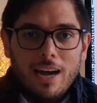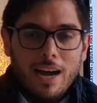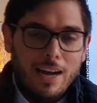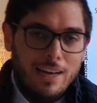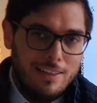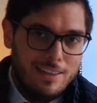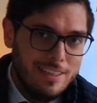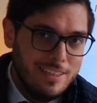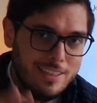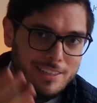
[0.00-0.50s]

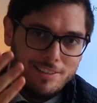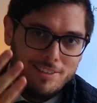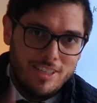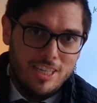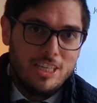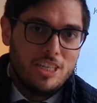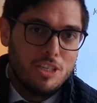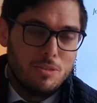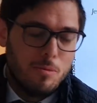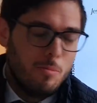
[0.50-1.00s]
I think
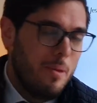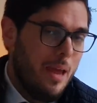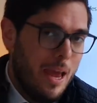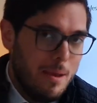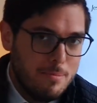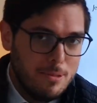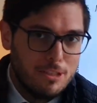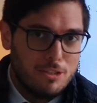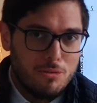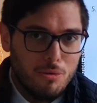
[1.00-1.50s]
teachers will be
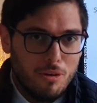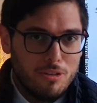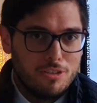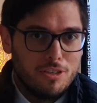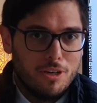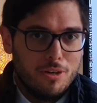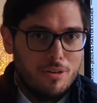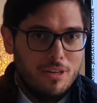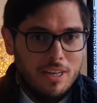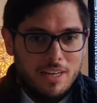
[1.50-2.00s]
able to
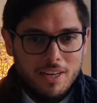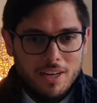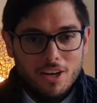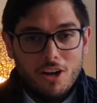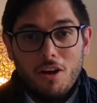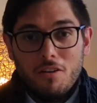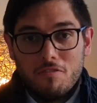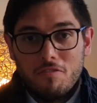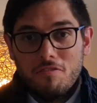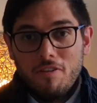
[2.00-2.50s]
also
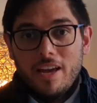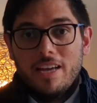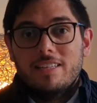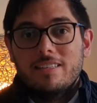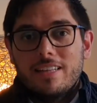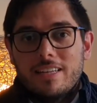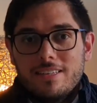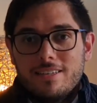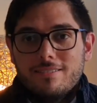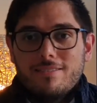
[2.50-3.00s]
confess
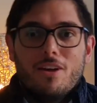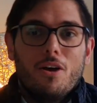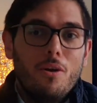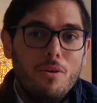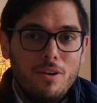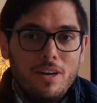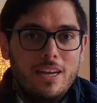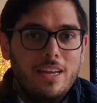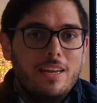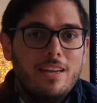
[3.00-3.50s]
that the
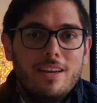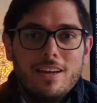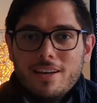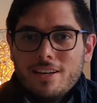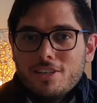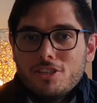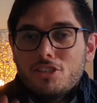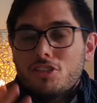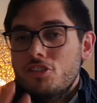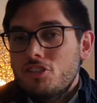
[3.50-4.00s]
only
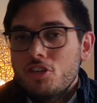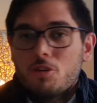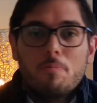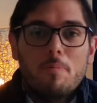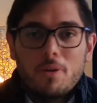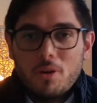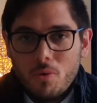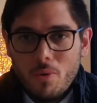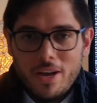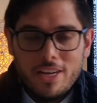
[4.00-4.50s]

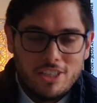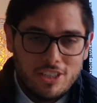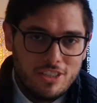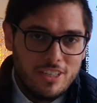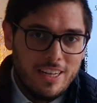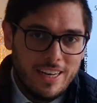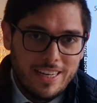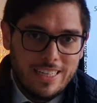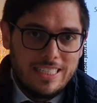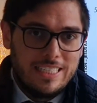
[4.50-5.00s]
stupid question
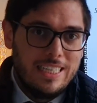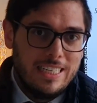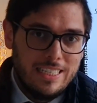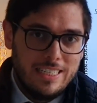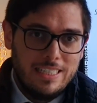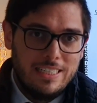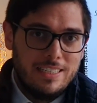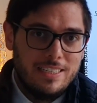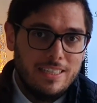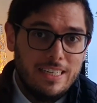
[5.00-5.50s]
that
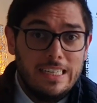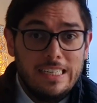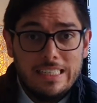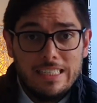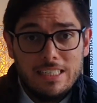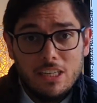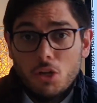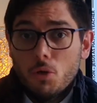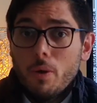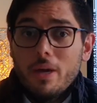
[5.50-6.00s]
exists
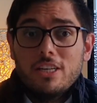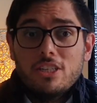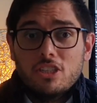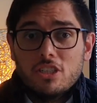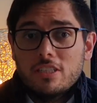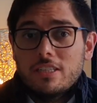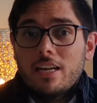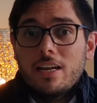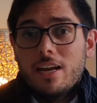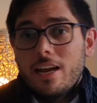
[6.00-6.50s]
is the
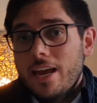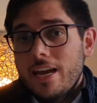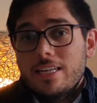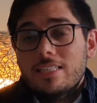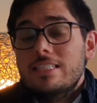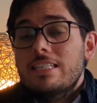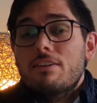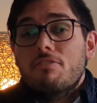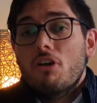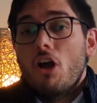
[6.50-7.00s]
question that
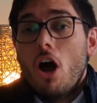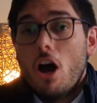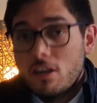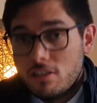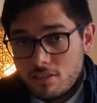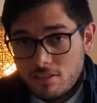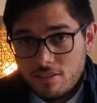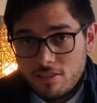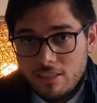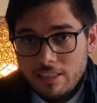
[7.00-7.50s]
is never
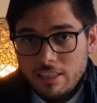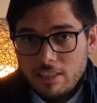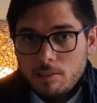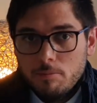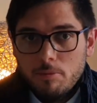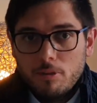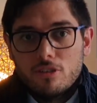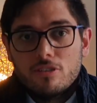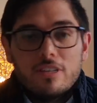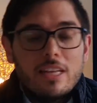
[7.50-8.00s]
asked,
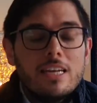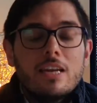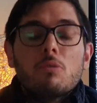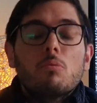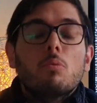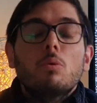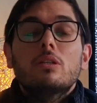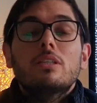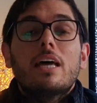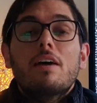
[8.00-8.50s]
because then
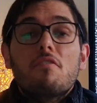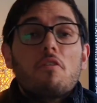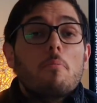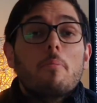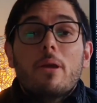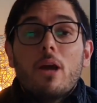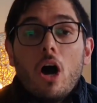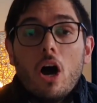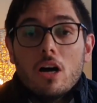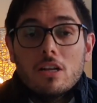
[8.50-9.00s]
it will never
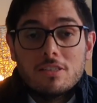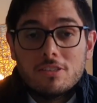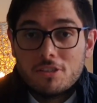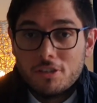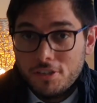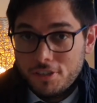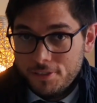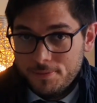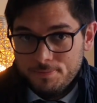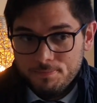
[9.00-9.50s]
be
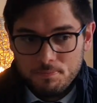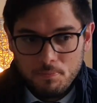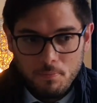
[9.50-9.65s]
answered.